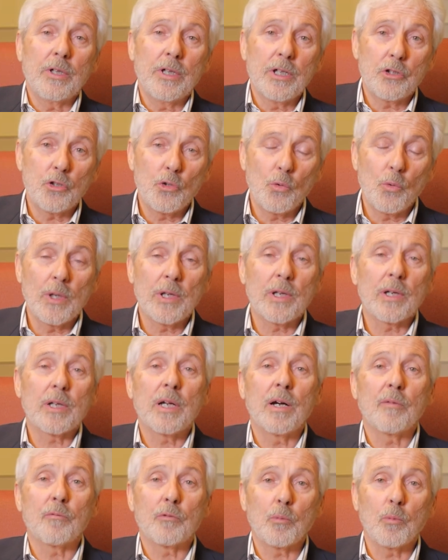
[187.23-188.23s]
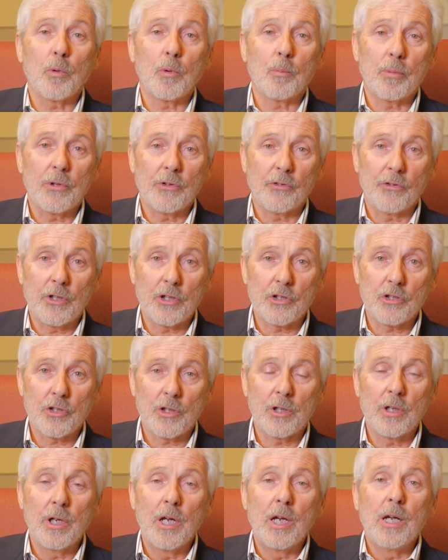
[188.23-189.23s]
get you in a comfortable
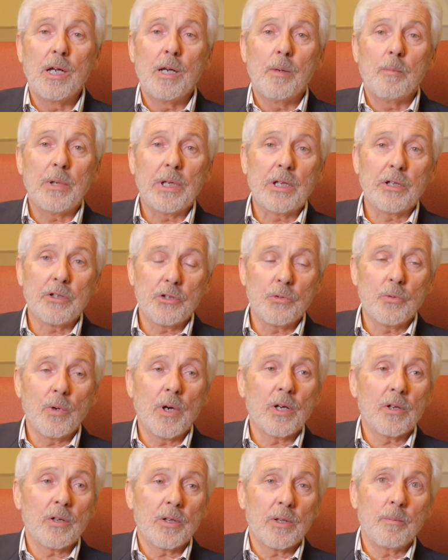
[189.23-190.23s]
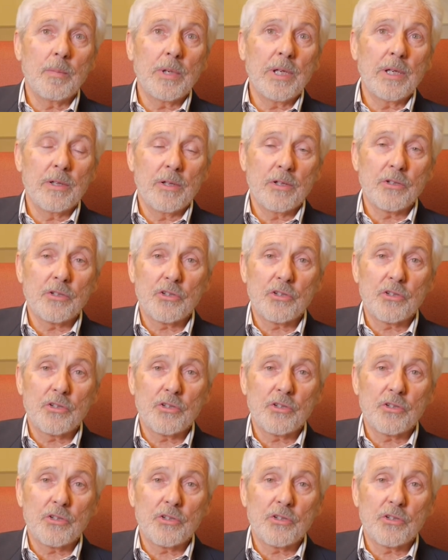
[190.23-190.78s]
position, because you are going to be in a